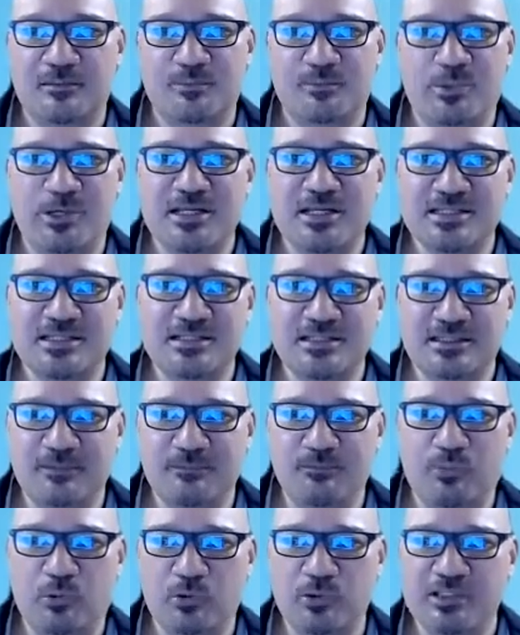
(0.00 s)
present
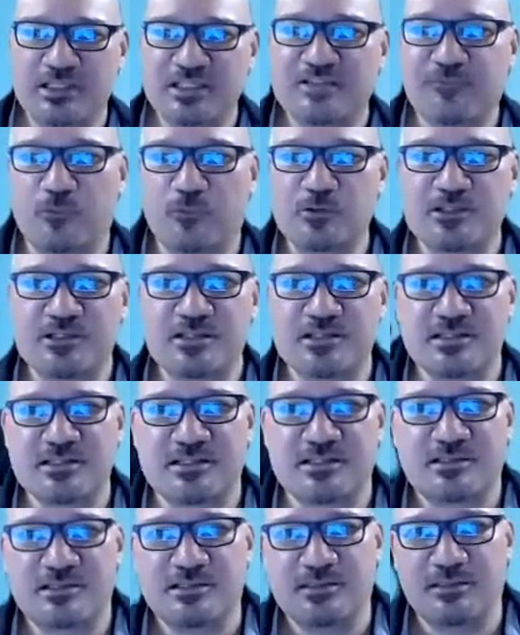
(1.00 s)
in police
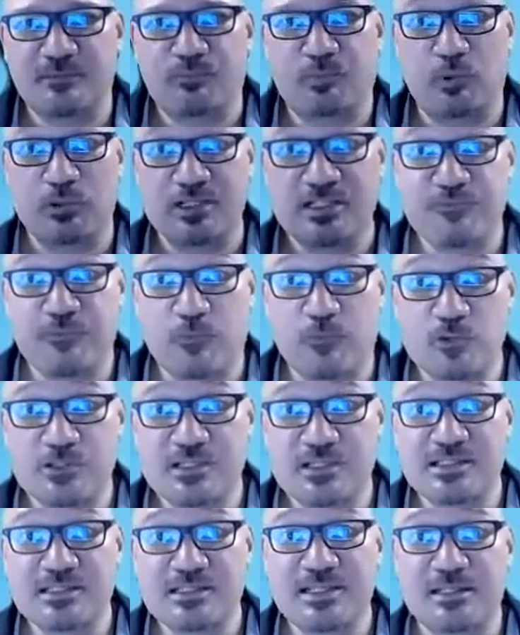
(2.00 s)
forces
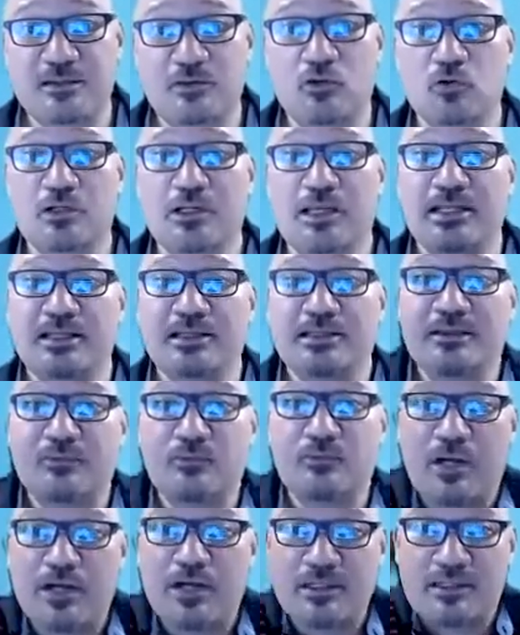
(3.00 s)
that don't get the
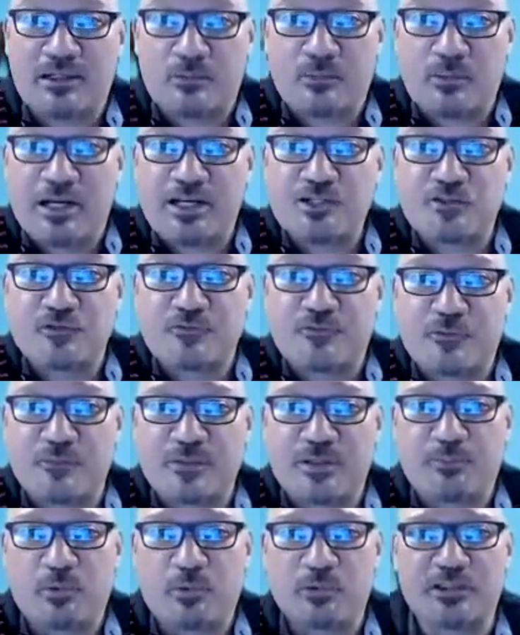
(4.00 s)
right directions from
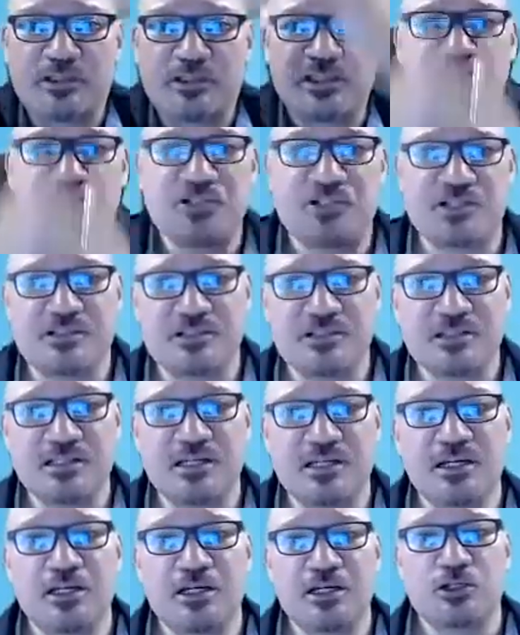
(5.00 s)
the politicians.
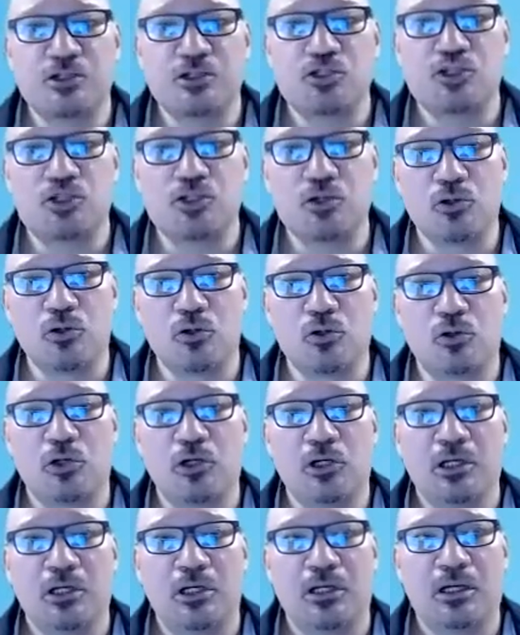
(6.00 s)

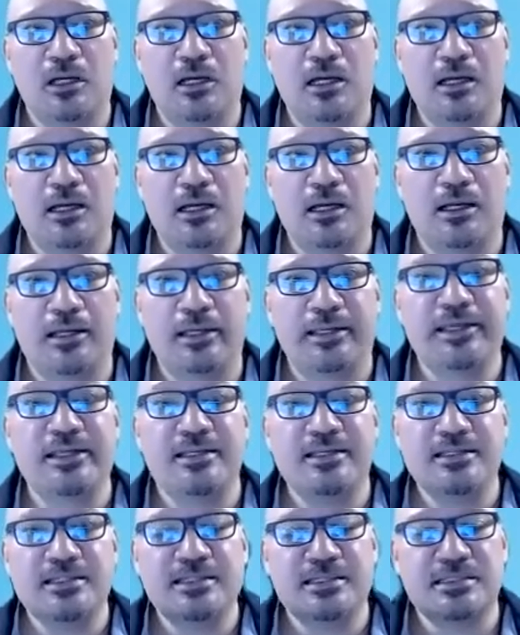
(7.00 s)
So it
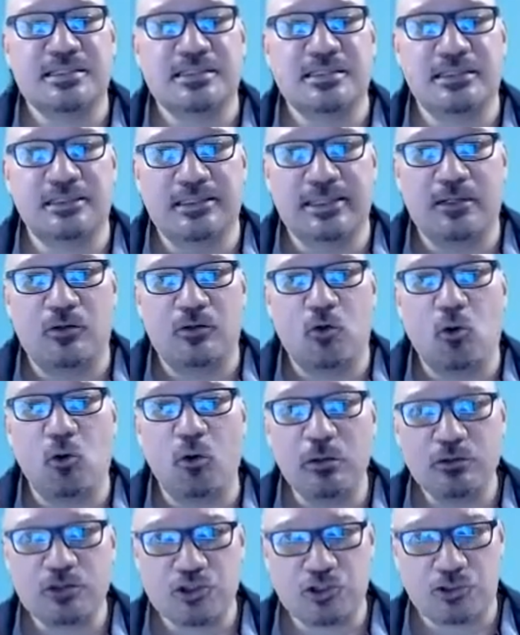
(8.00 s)
is the
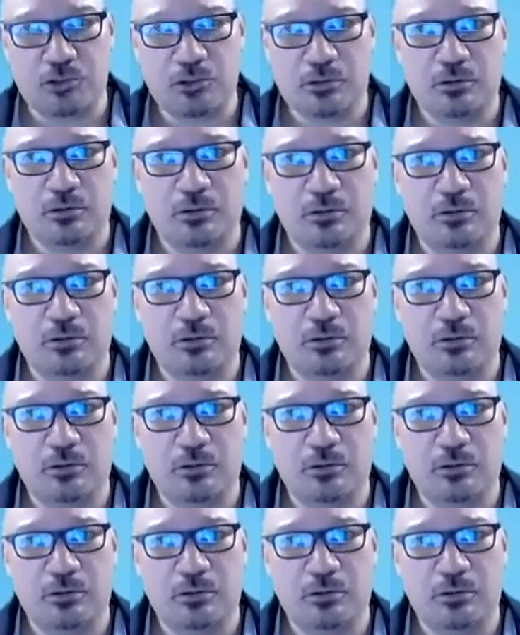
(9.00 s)
culture.